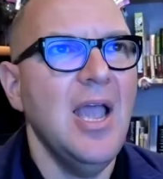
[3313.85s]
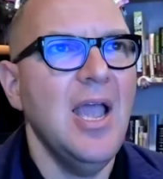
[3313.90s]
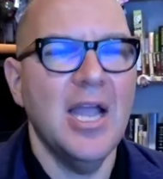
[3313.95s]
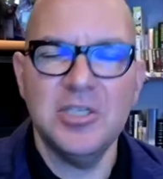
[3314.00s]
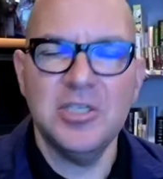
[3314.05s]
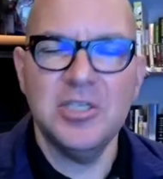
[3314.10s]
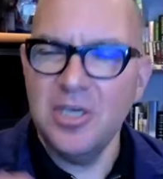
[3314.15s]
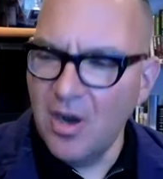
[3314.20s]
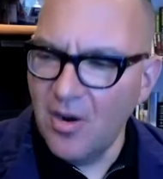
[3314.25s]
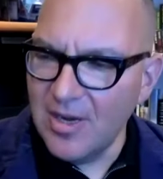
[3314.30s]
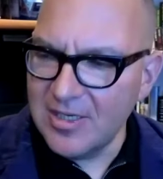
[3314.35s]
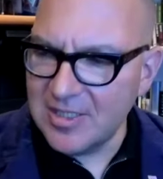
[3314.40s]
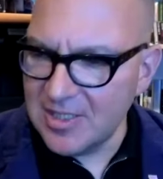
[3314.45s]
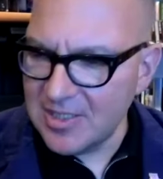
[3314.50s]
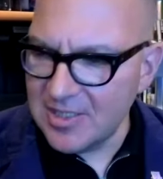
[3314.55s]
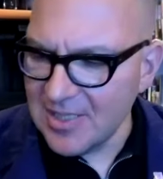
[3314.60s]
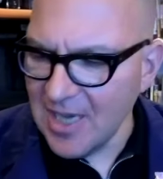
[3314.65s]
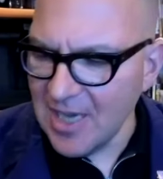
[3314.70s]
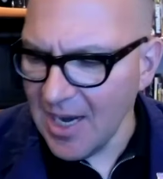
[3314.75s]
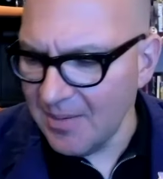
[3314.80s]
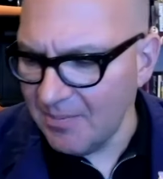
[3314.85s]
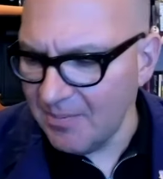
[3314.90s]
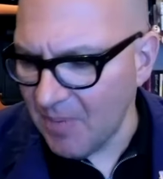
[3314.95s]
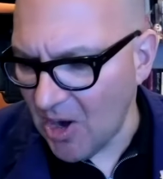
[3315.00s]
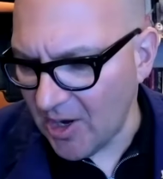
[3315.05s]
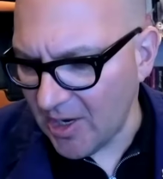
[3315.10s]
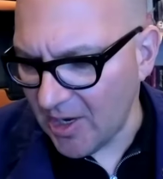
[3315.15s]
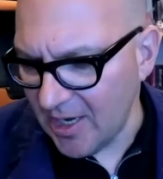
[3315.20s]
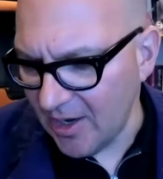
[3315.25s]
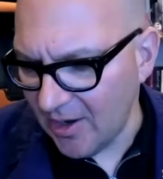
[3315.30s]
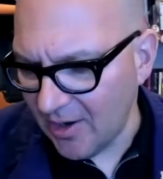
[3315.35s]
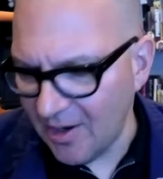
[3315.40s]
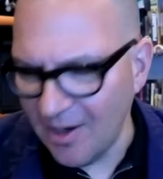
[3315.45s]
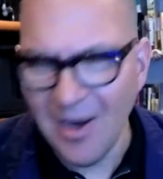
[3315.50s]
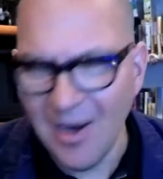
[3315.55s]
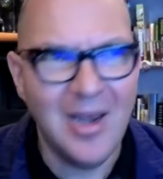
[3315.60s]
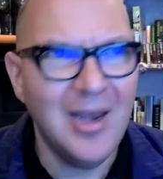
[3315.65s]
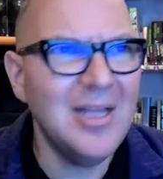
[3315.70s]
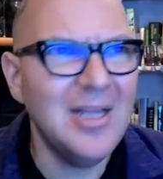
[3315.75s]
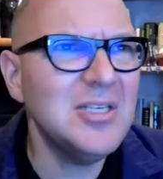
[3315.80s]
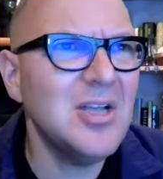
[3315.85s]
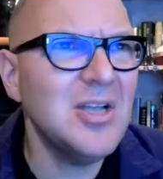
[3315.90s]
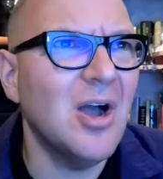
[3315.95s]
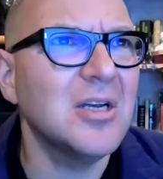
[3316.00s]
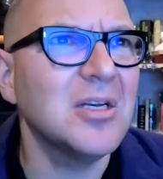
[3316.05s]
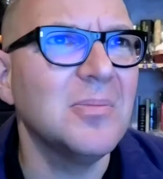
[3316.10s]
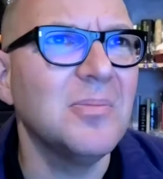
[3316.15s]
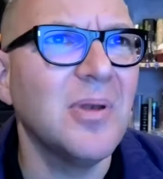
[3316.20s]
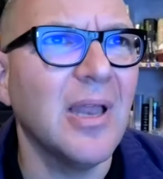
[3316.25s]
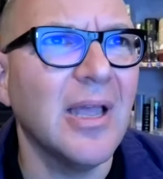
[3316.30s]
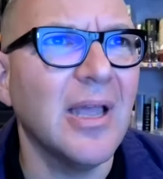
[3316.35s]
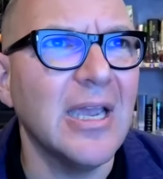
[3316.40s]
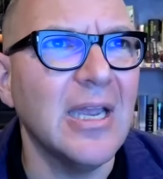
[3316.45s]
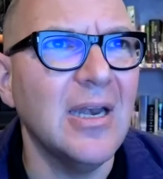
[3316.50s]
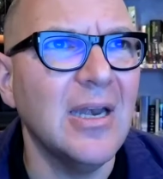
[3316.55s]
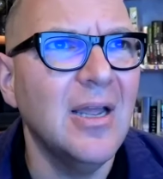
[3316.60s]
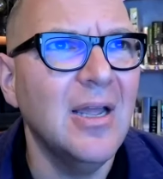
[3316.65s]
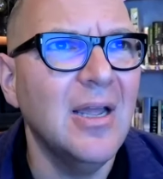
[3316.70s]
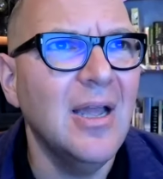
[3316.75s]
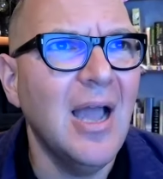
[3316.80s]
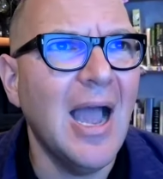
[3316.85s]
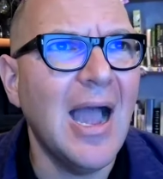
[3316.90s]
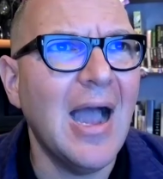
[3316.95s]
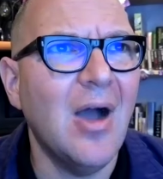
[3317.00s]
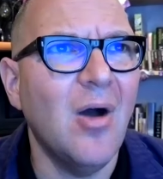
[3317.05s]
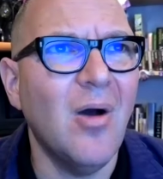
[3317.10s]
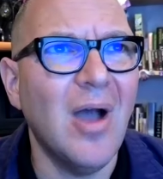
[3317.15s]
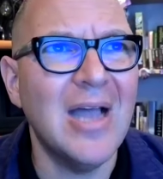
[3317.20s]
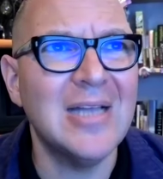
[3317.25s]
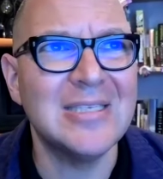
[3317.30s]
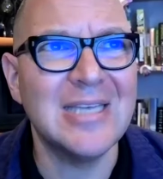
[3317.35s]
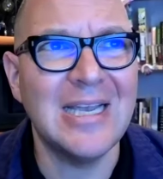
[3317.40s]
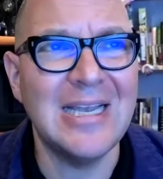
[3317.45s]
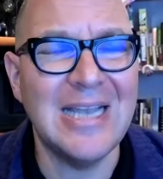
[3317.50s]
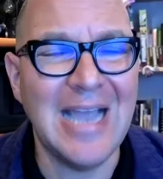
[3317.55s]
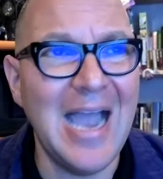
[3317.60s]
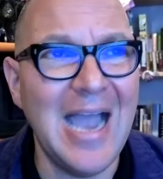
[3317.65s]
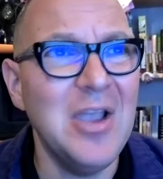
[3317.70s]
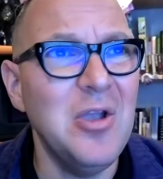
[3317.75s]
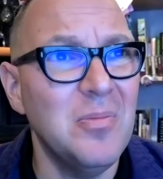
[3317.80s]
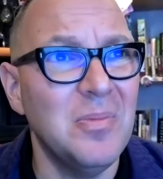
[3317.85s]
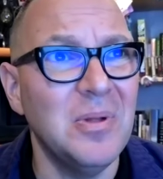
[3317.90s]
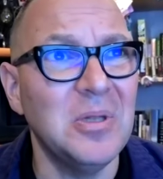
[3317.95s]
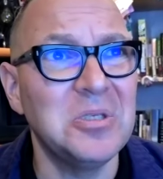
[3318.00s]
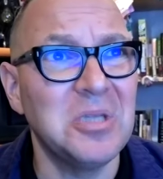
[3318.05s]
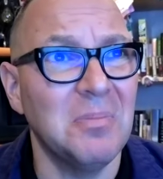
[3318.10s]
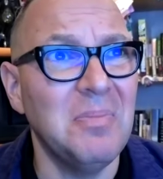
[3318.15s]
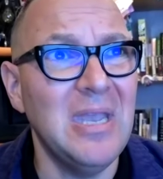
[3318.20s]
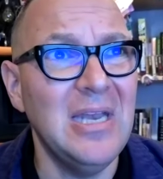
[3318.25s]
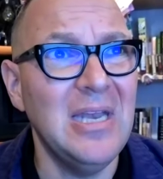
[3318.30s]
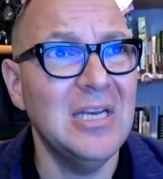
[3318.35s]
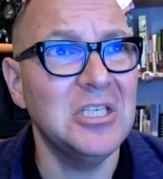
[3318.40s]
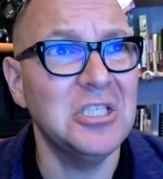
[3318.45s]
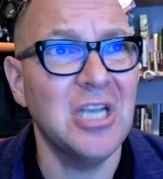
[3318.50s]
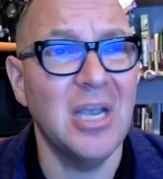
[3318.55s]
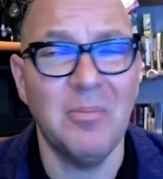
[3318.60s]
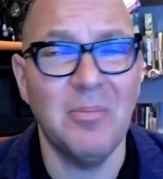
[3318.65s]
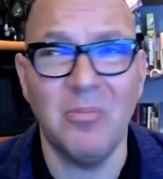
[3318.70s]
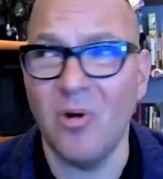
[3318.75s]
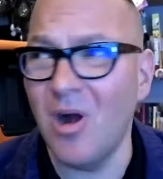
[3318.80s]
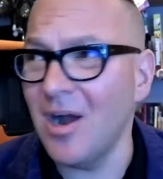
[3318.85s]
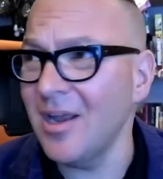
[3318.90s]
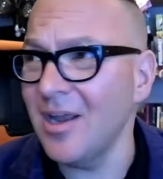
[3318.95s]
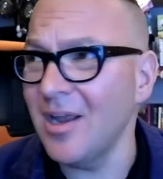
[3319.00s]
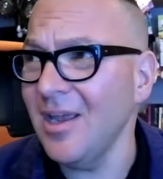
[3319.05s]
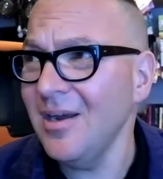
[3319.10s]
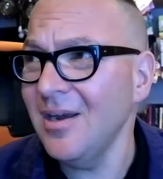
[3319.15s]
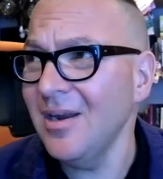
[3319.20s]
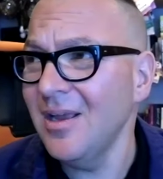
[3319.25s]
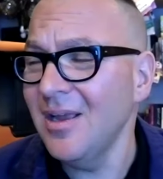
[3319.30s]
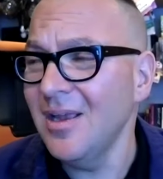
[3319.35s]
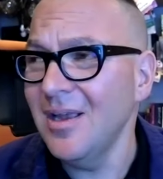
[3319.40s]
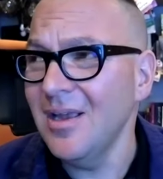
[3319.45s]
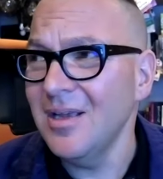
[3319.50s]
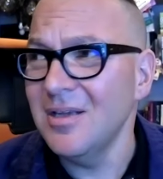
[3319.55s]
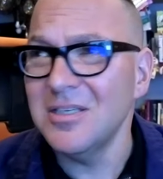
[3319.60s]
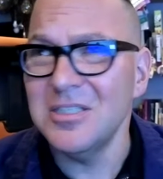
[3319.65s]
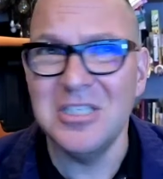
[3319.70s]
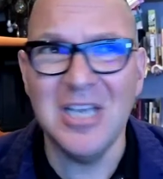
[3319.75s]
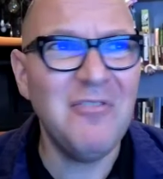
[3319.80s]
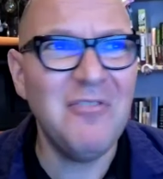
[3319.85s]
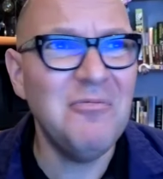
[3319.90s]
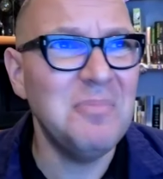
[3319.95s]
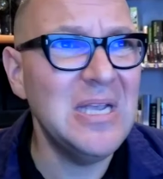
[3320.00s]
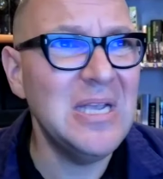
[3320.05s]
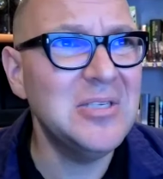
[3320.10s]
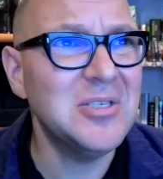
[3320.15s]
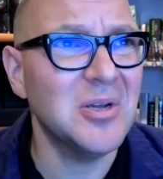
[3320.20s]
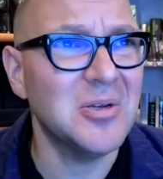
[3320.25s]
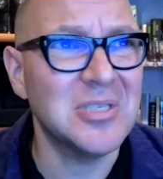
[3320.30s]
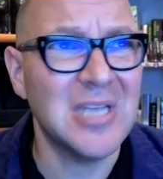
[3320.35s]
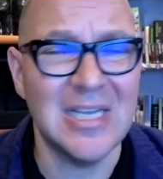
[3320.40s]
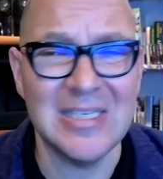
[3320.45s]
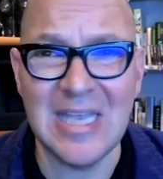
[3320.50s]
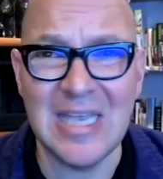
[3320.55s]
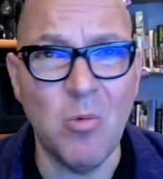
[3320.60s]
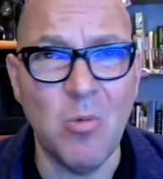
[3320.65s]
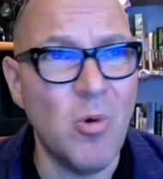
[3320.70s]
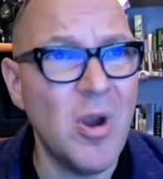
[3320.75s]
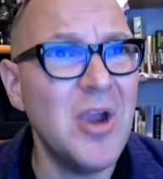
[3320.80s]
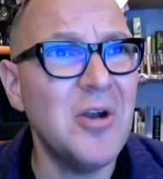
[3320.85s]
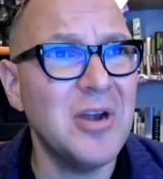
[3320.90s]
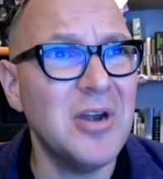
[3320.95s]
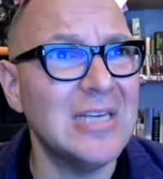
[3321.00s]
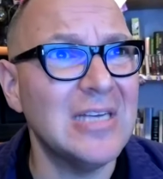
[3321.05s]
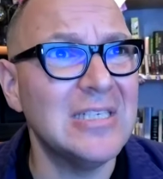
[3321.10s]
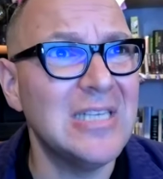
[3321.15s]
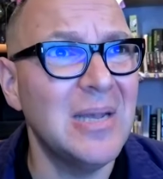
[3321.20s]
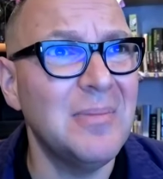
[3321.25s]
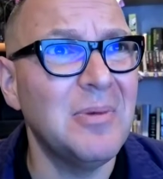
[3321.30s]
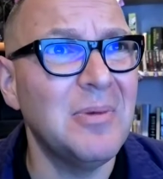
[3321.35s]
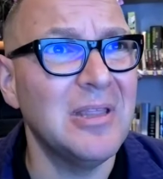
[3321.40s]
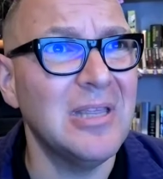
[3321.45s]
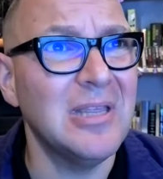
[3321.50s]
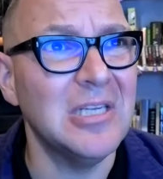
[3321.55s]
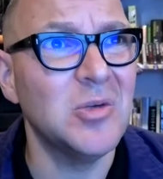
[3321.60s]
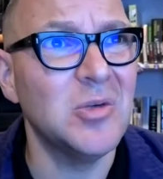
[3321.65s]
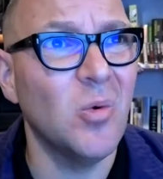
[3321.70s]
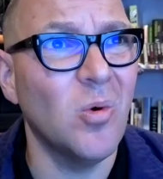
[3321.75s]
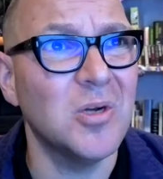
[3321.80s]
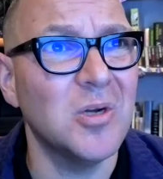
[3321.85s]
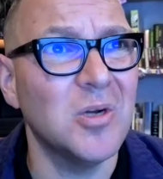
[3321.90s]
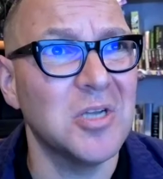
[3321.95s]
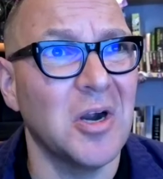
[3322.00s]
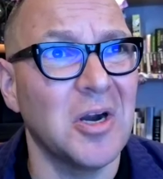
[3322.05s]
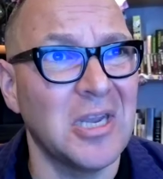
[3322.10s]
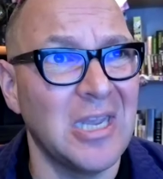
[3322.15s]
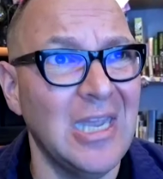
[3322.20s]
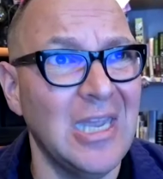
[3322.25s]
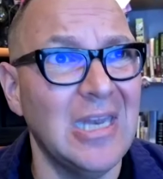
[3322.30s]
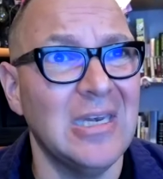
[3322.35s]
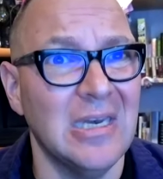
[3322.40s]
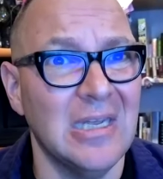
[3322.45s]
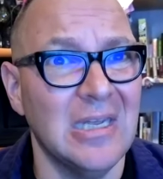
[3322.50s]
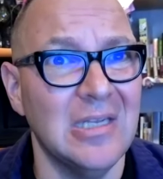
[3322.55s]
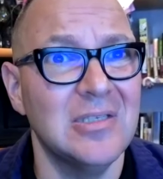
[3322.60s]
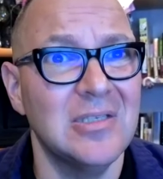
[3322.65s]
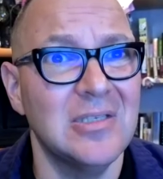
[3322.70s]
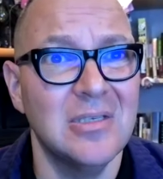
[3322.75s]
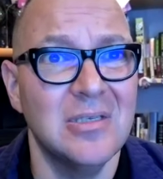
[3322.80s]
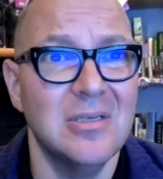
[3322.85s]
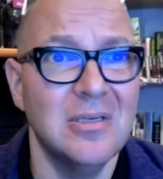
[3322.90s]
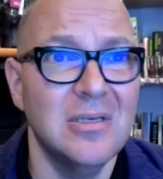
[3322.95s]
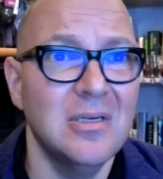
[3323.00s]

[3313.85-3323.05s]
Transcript: And you know, as a sidebar here, let's contemplate how, as a guy who built a penis shaped rocket, Jeff Bezos has a weird antipathy towards our kidneys.